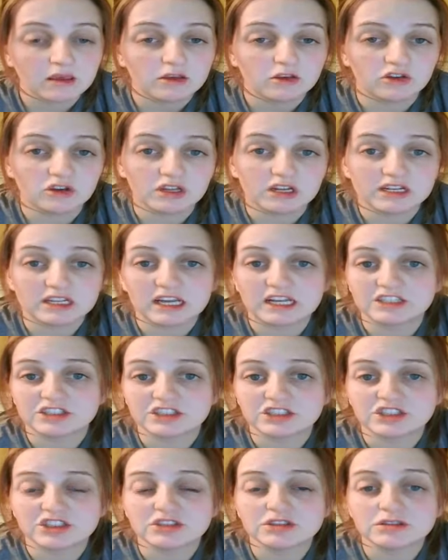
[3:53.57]
You can attach
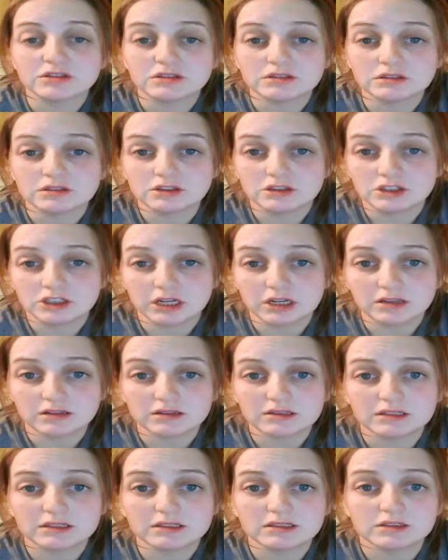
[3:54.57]

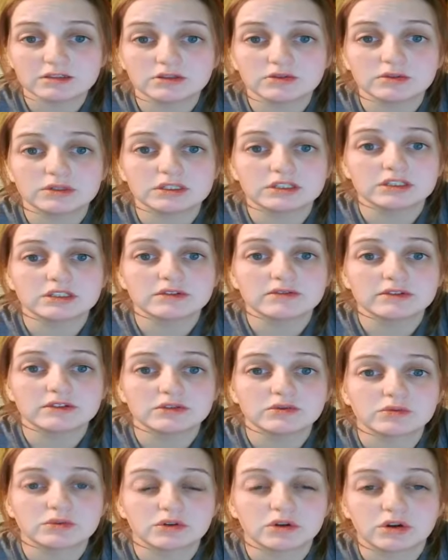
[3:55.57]
checklists to each
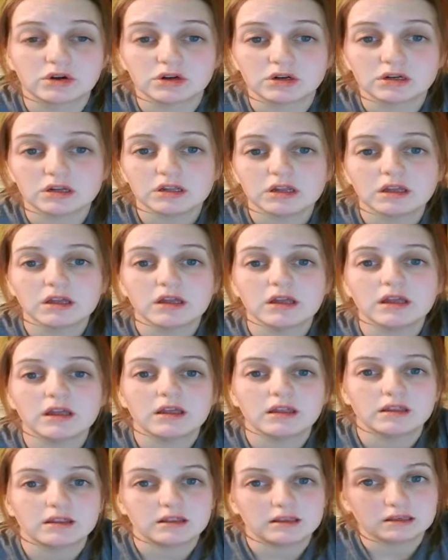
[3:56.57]
individual card.
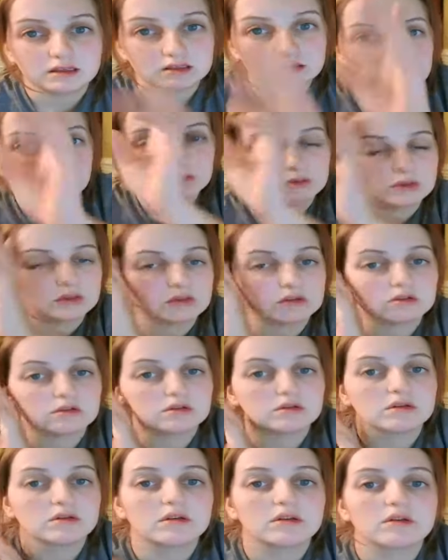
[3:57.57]
This
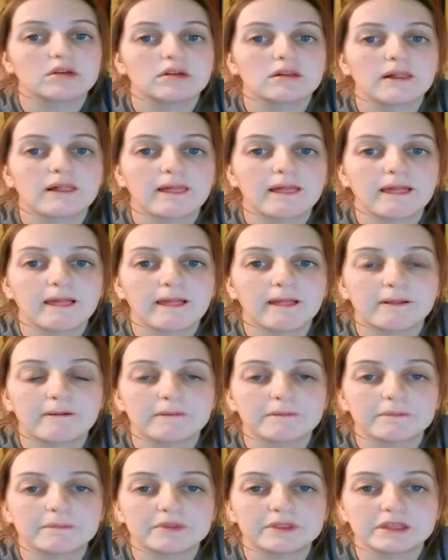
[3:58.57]
will
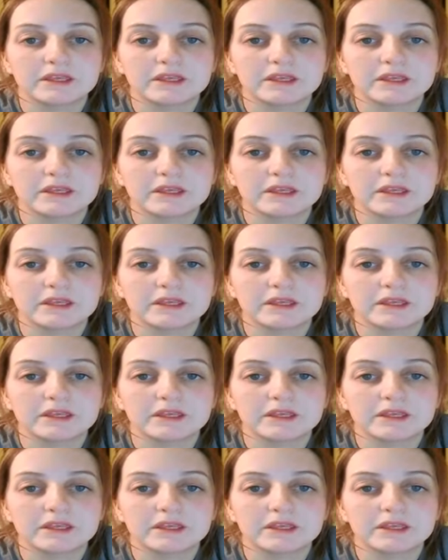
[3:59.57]
help